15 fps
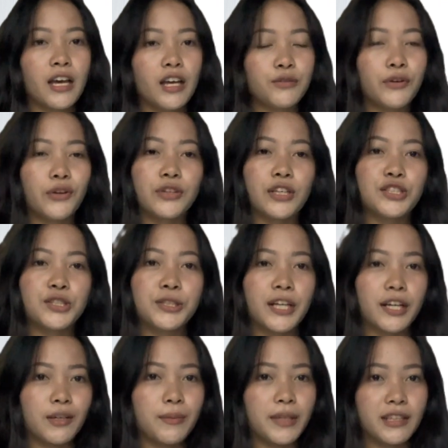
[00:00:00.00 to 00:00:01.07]
and foundation
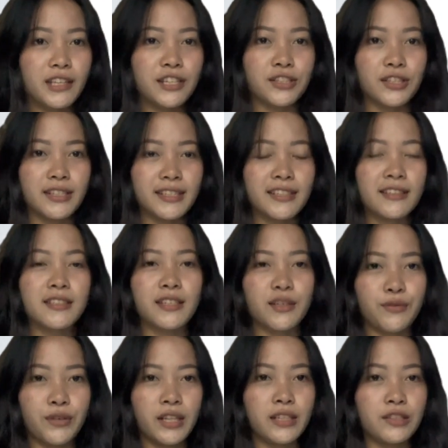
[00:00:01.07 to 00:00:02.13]
recommendations in
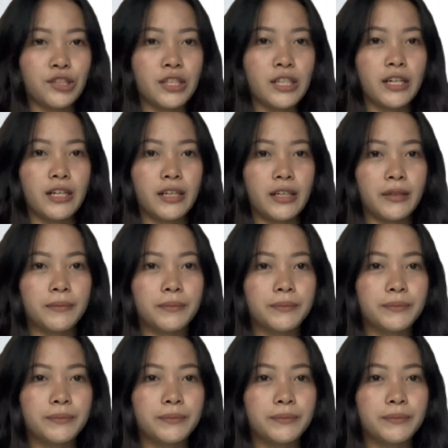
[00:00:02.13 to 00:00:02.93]
civil engineering.